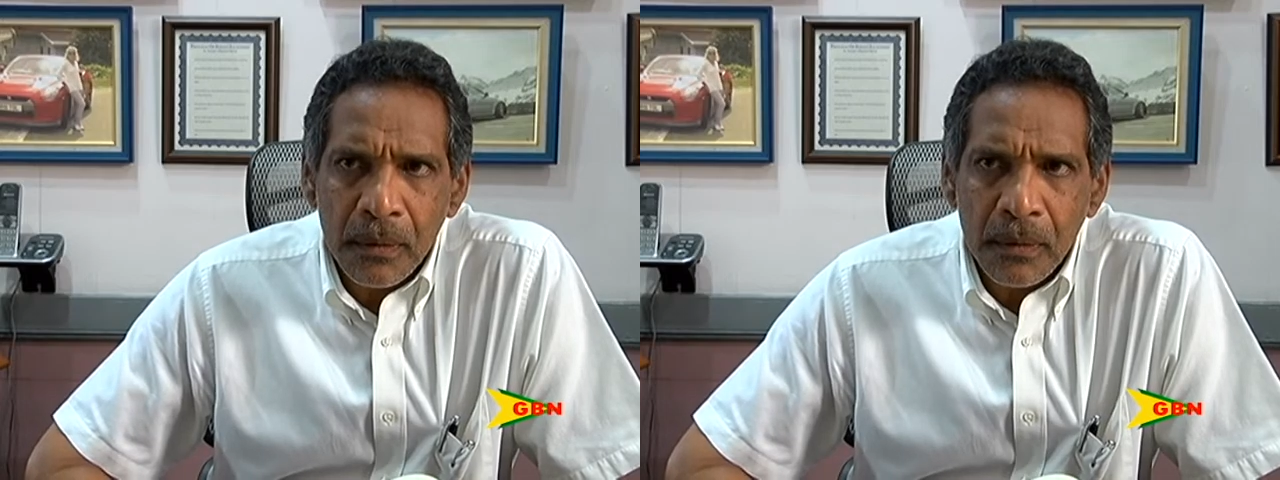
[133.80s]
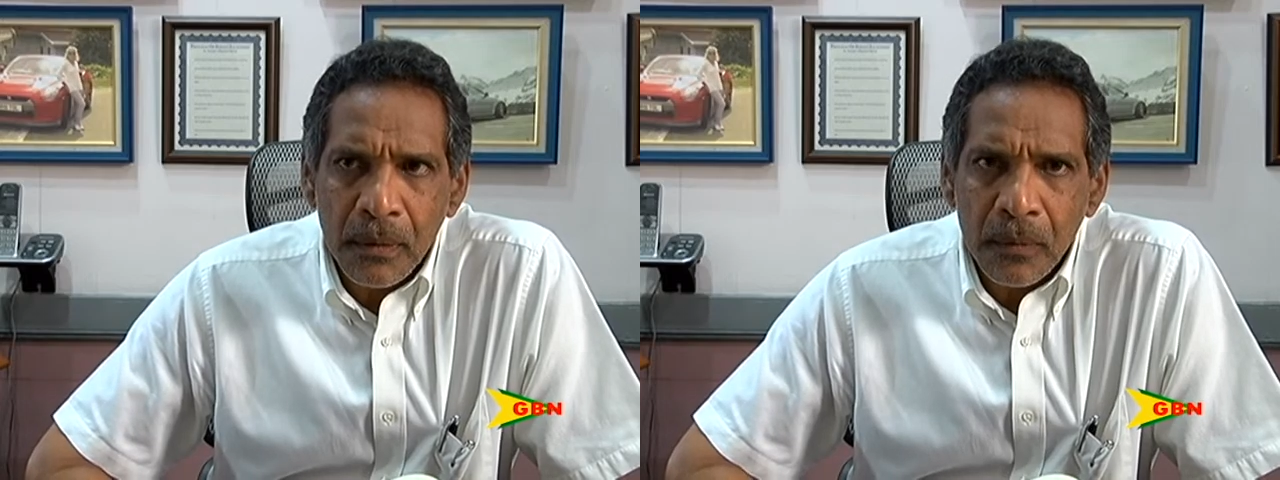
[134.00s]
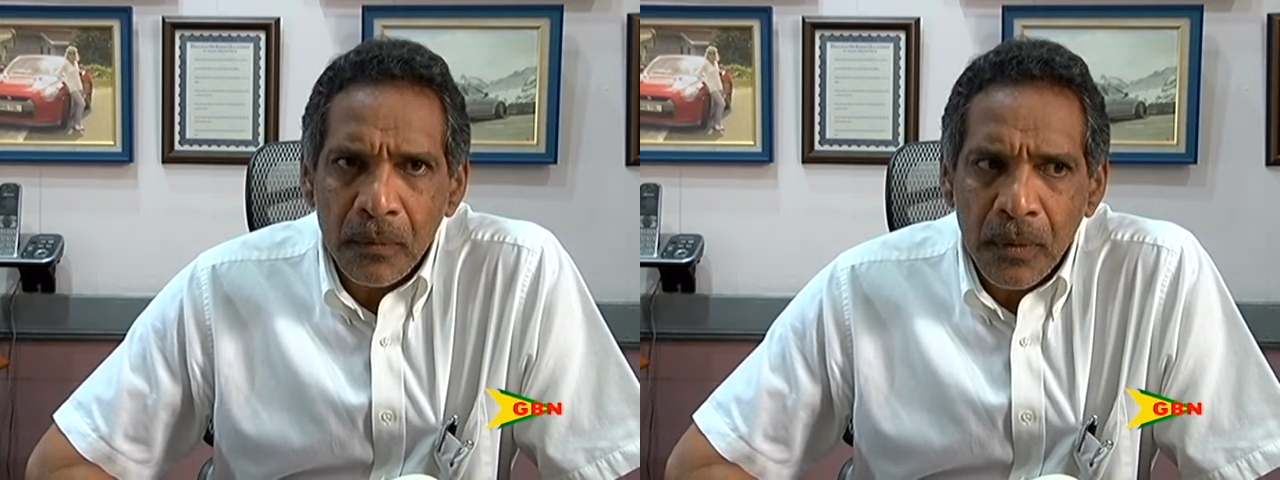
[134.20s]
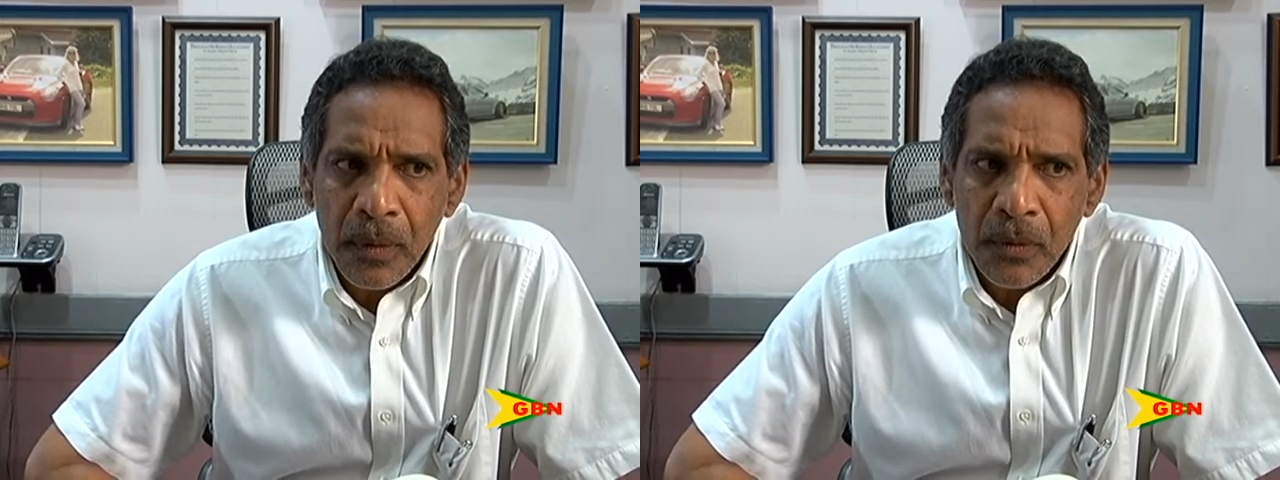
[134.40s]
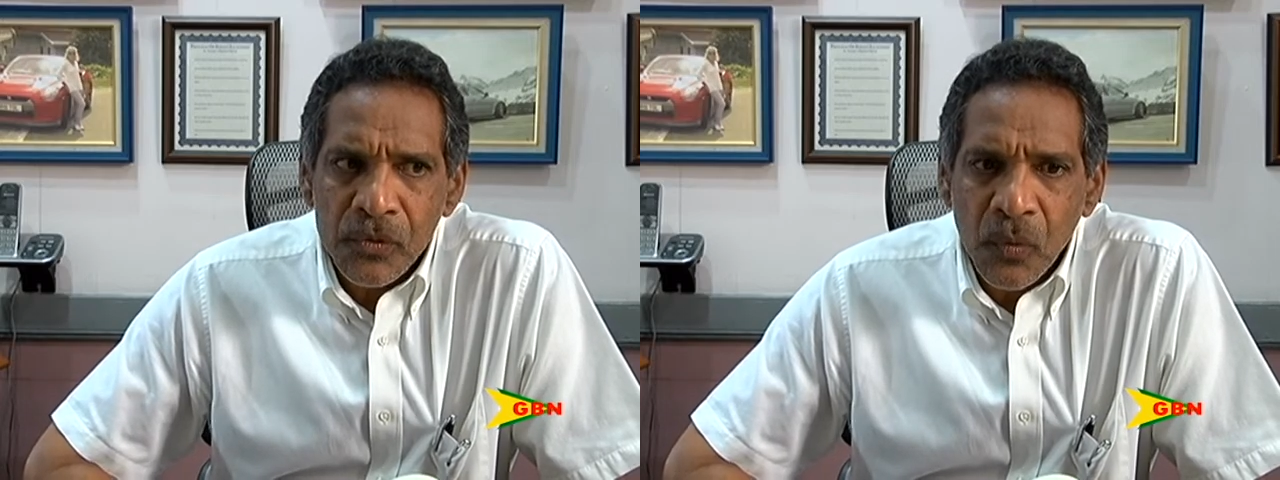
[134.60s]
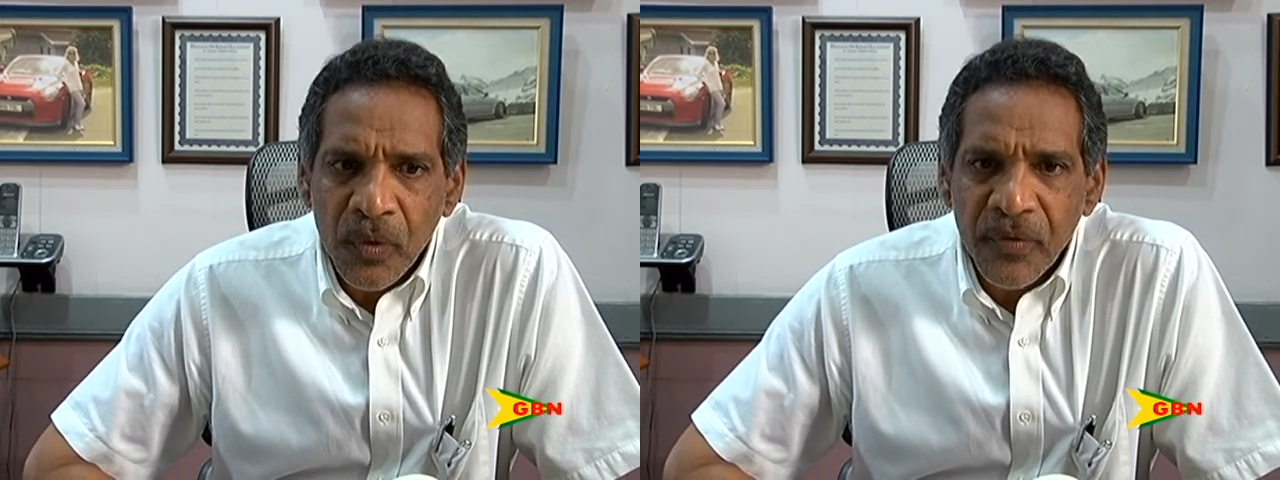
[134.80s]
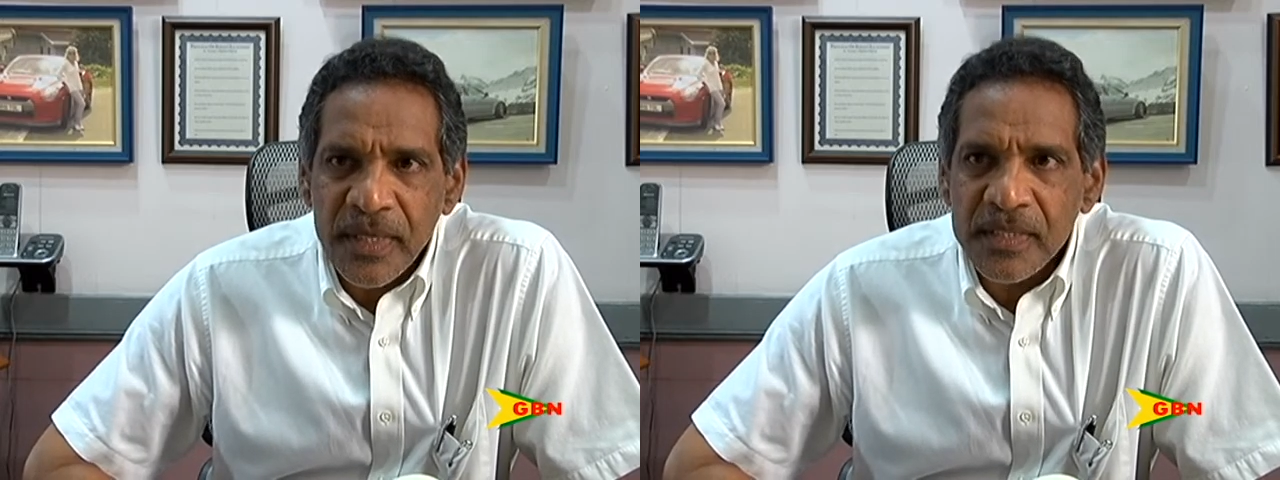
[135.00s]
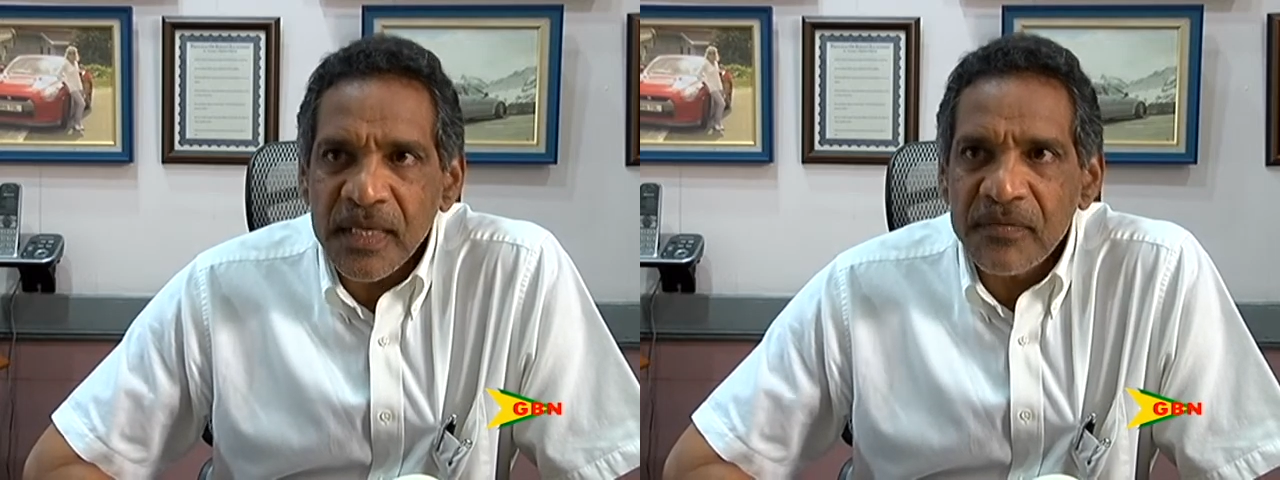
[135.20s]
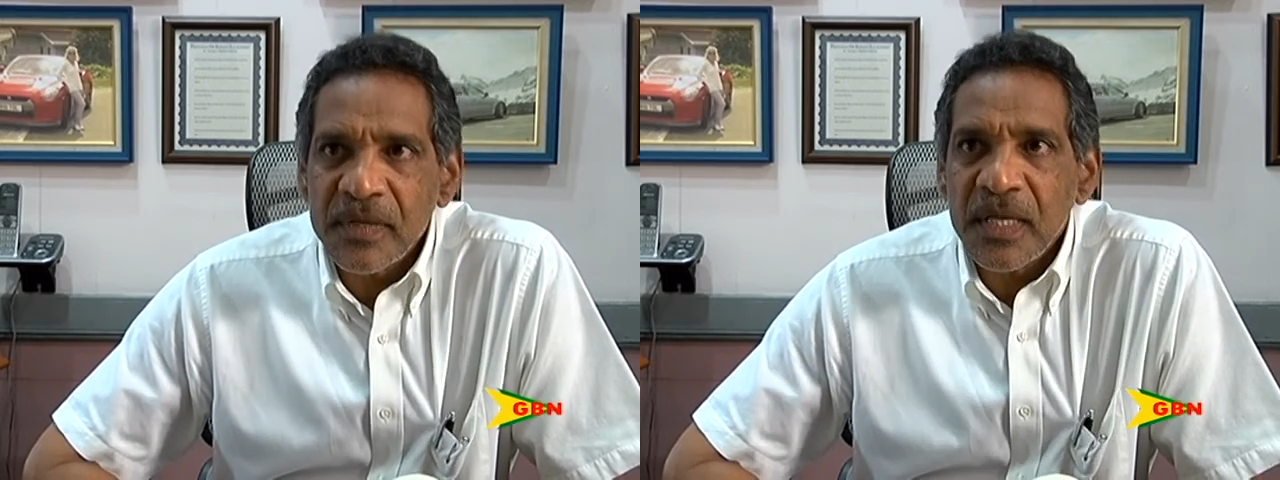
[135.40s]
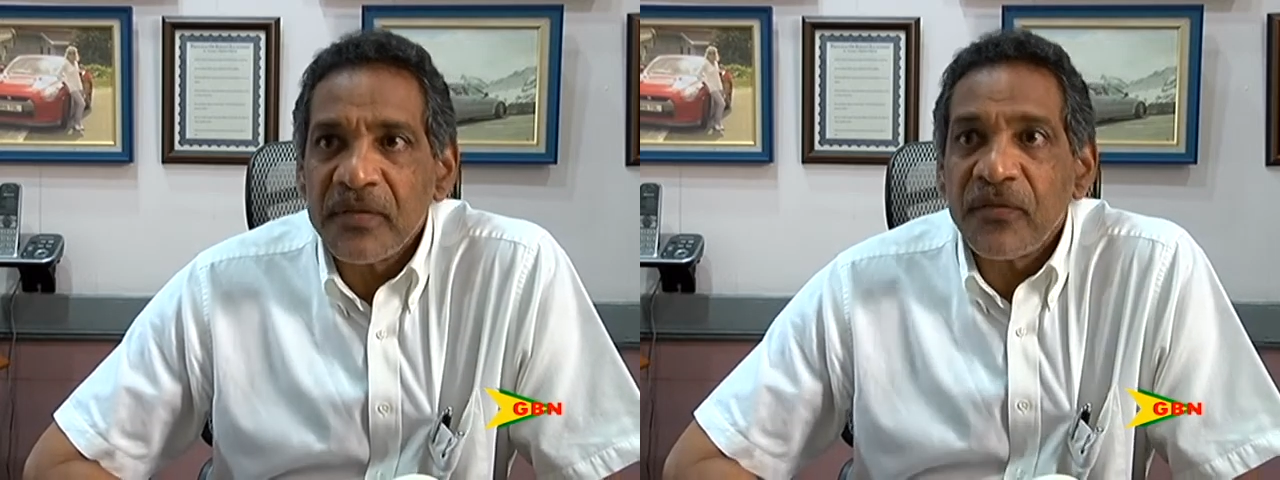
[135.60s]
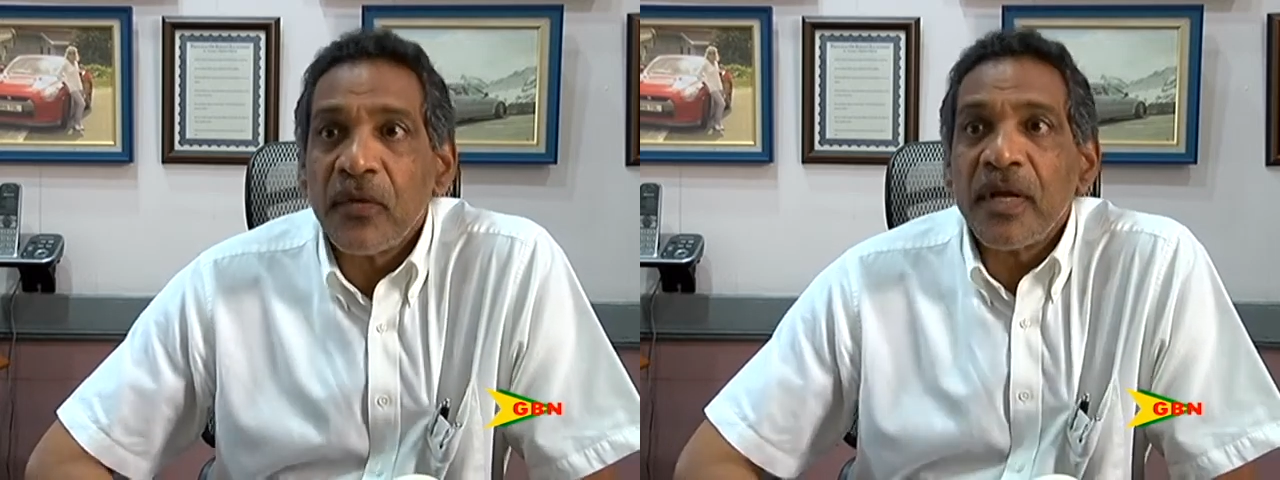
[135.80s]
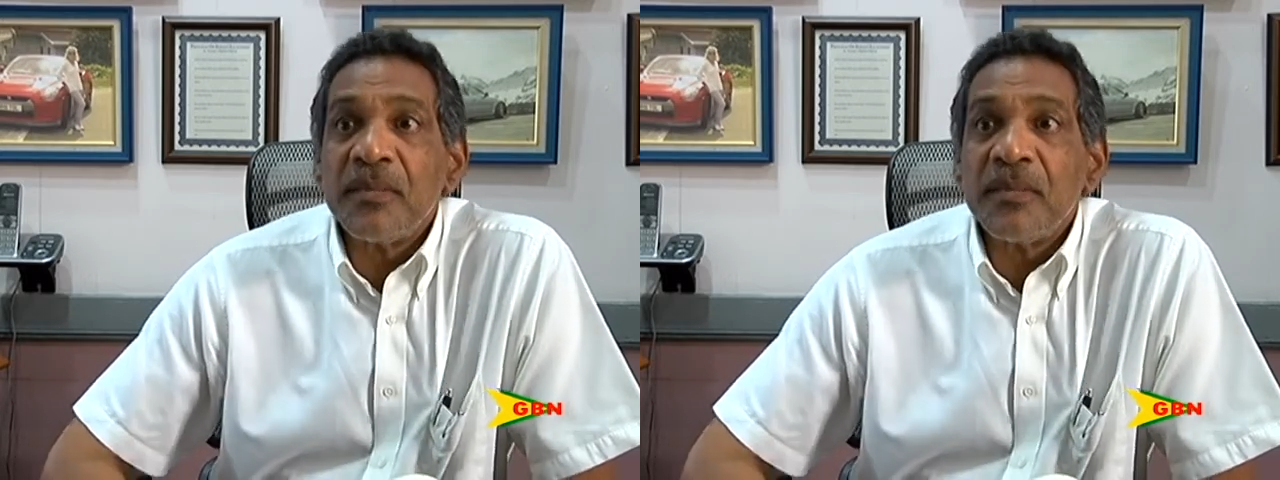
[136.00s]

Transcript: You know? So what really saved the day for